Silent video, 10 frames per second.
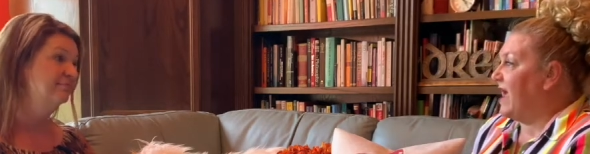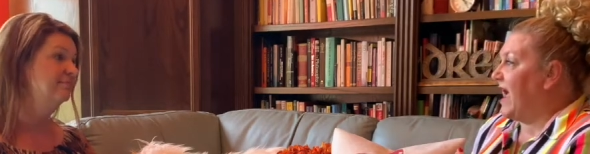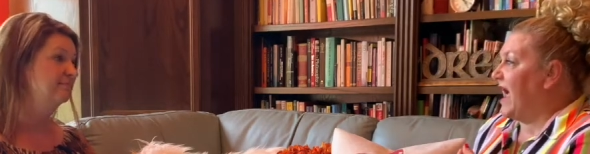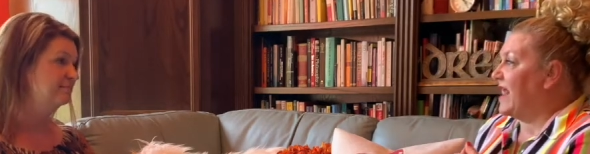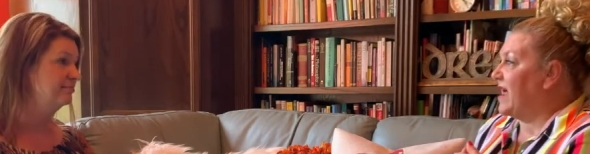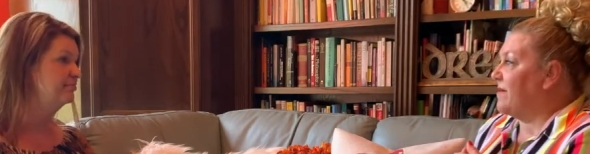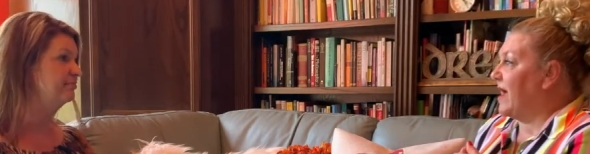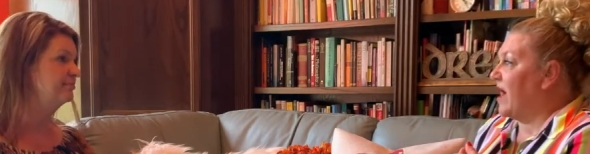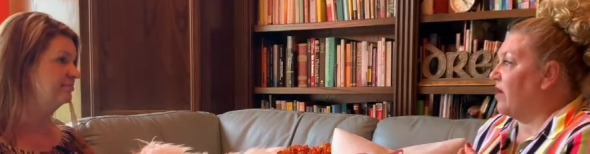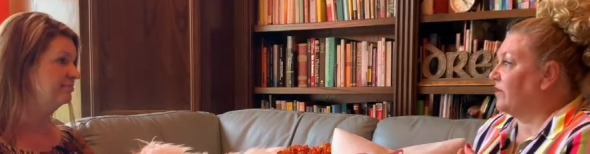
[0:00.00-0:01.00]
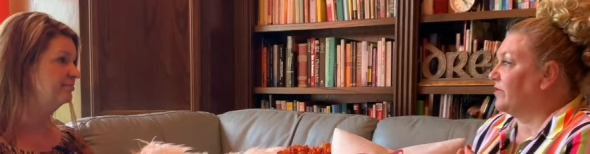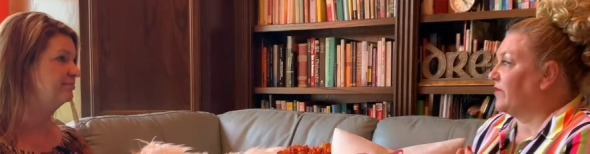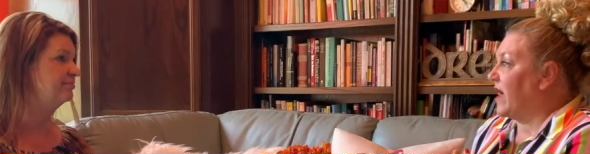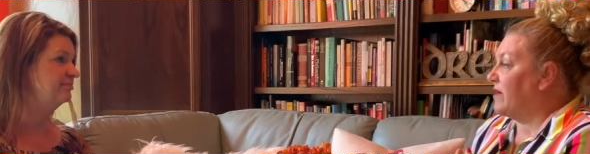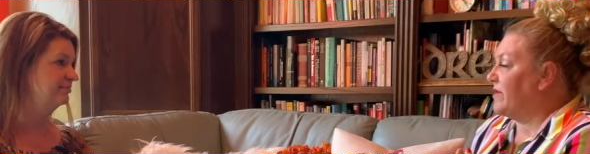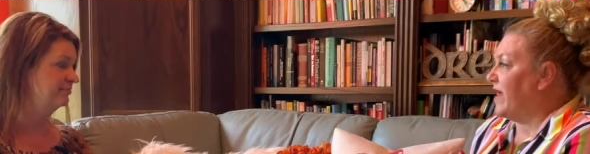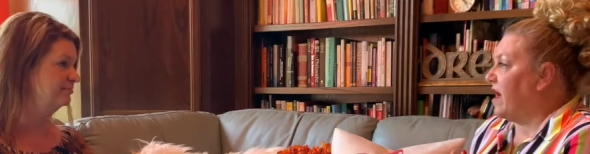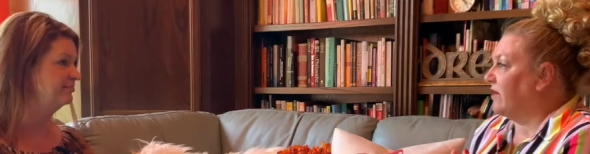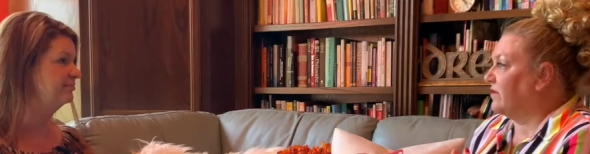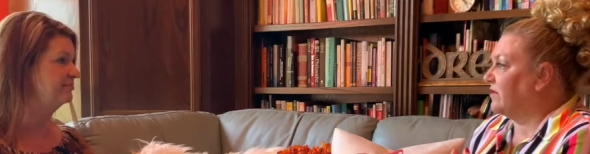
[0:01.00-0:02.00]
Speaker 1: And I'm out flying
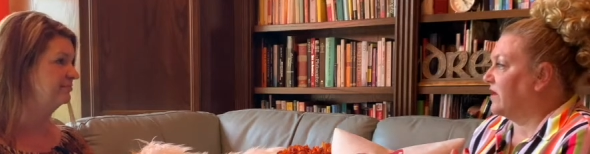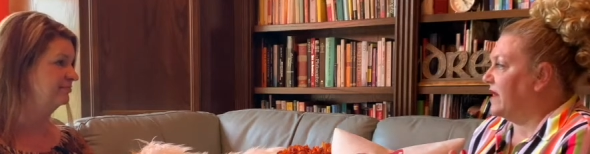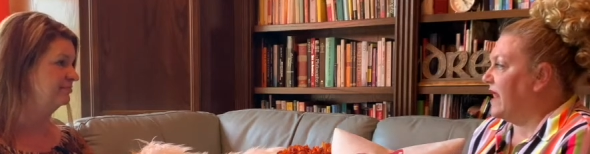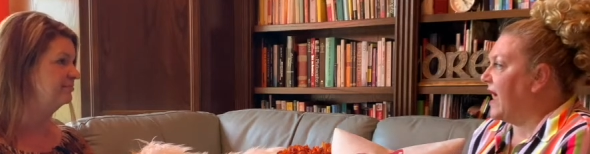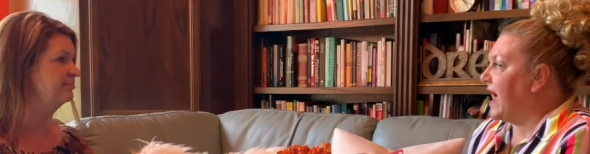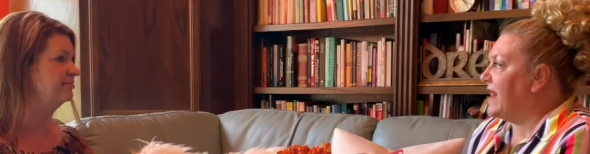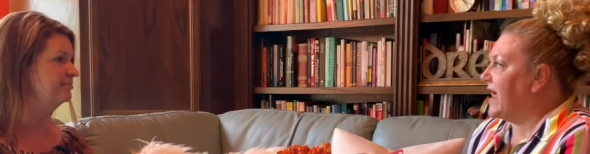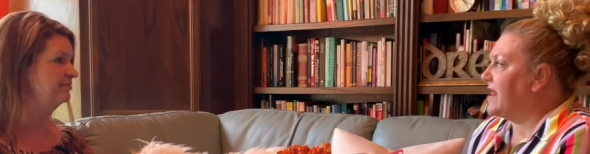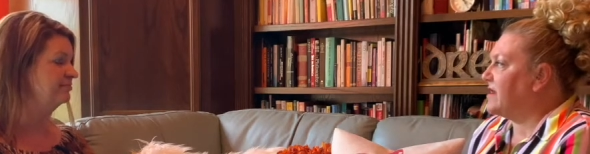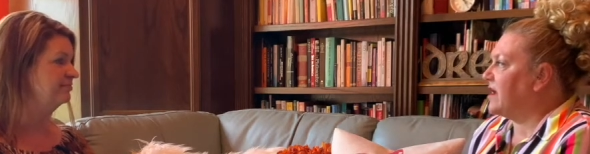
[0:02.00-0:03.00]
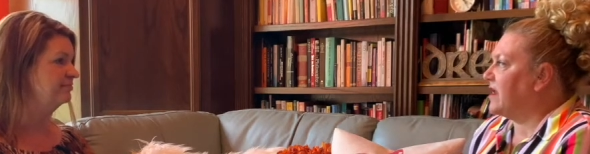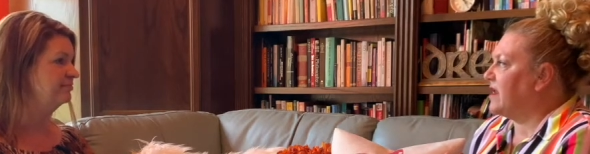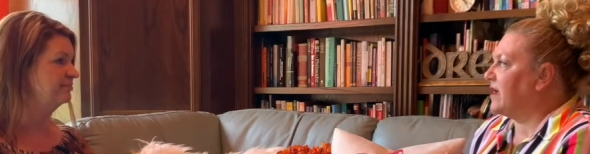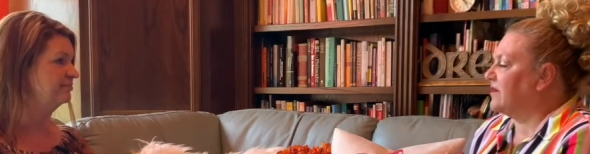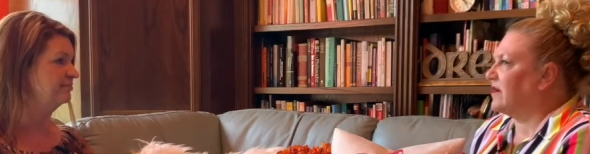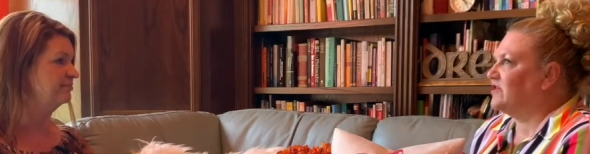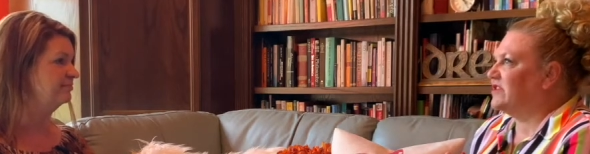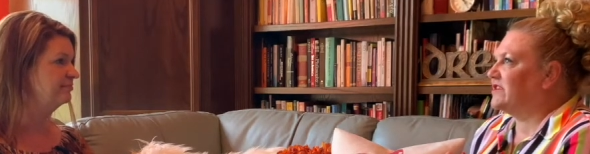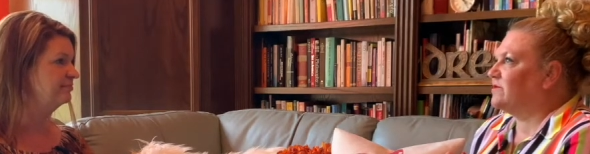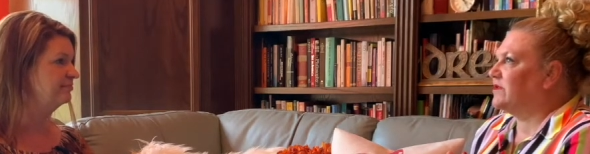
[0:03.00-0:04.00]
without a net. And, and I, I
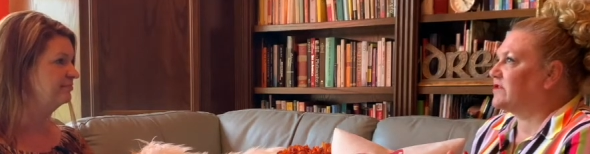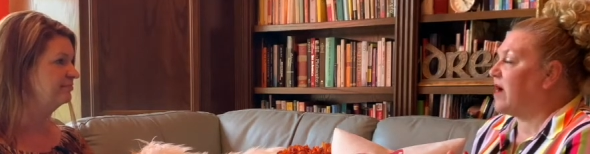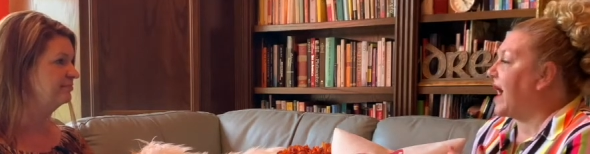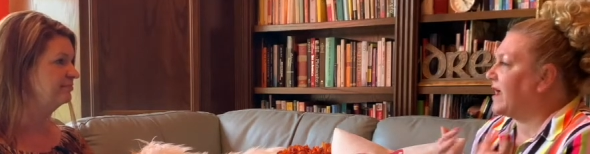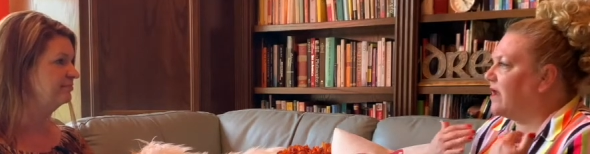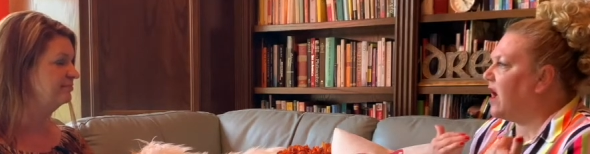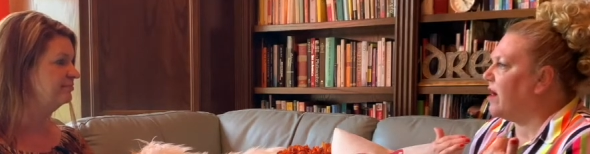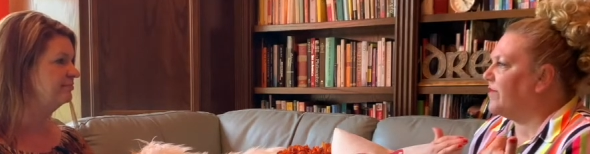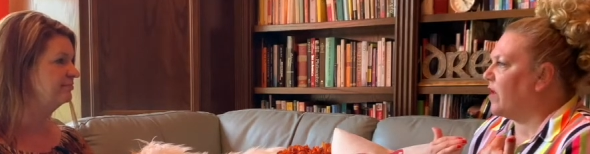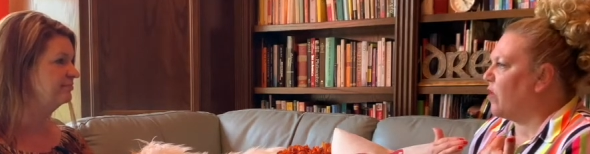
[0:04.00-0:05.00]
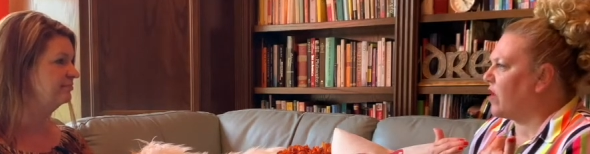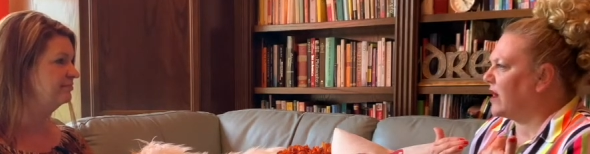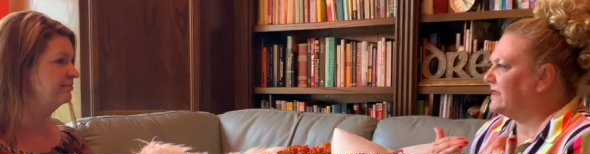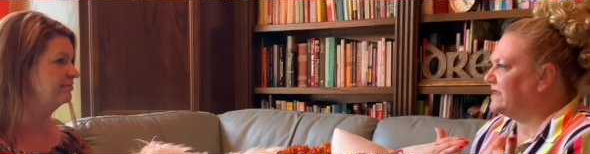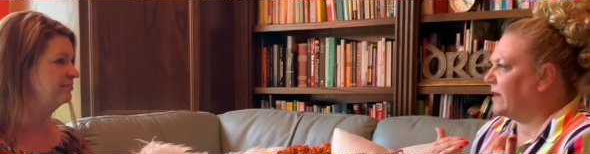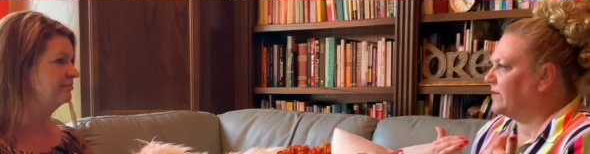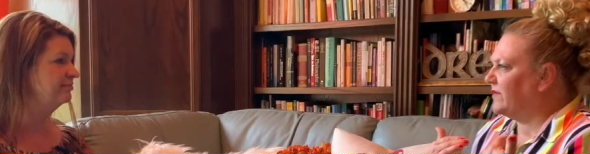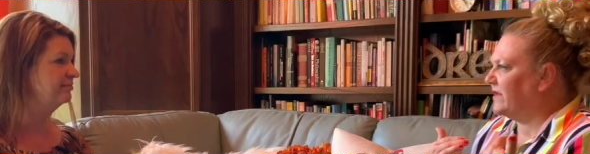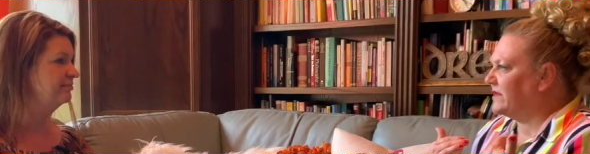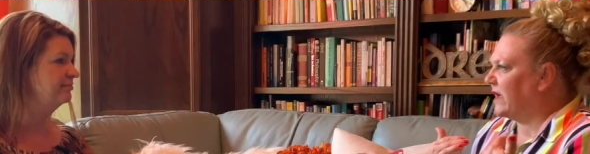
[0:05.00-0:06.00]
just was cracking up the whole concept of
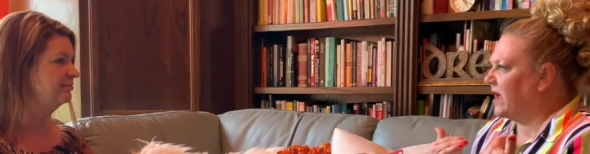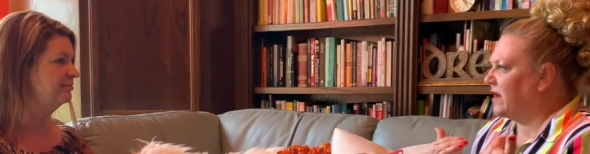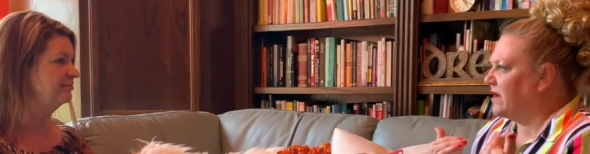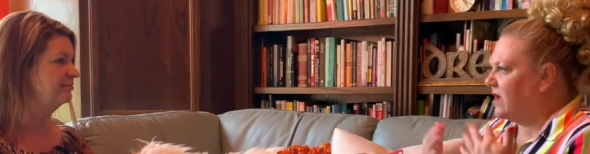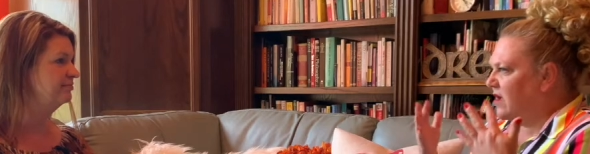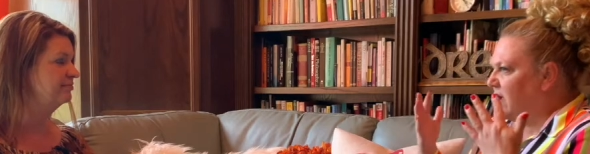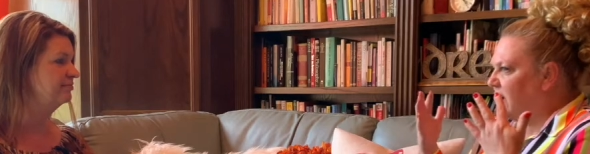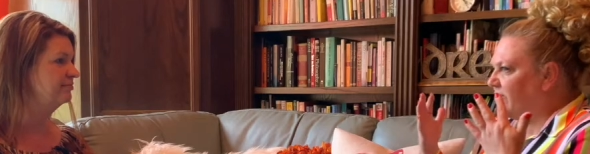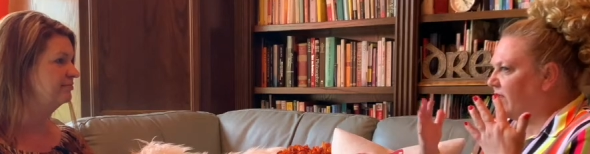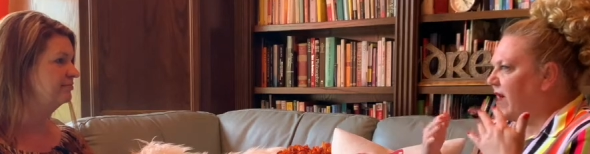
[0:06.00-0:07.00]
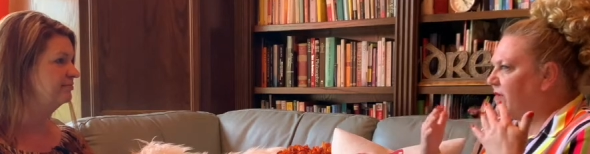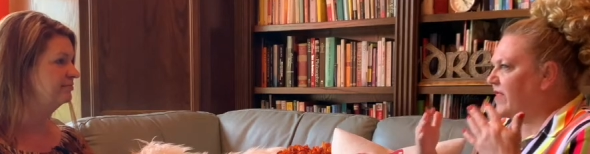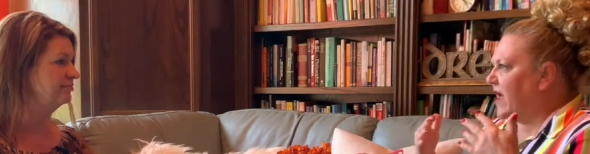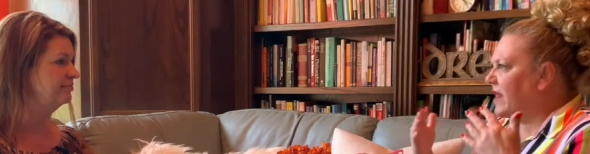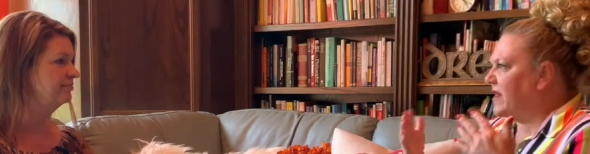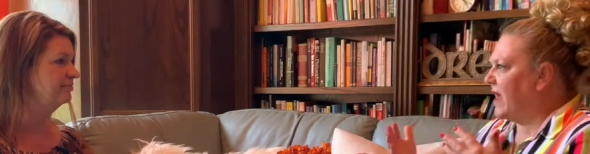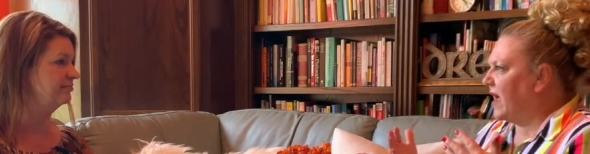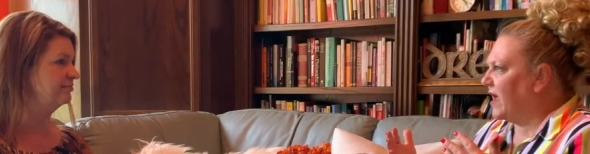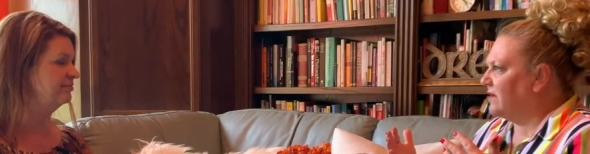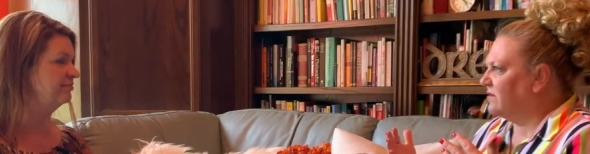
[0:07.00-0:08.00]
his head of flying without a
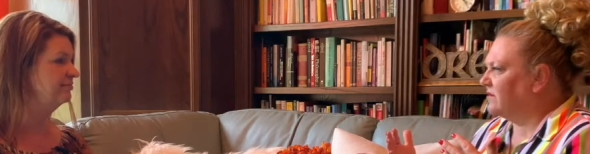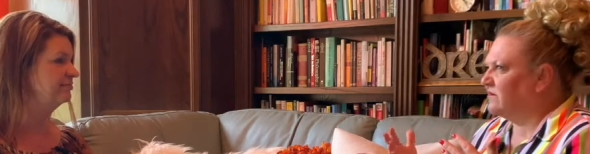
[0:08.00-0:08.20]
net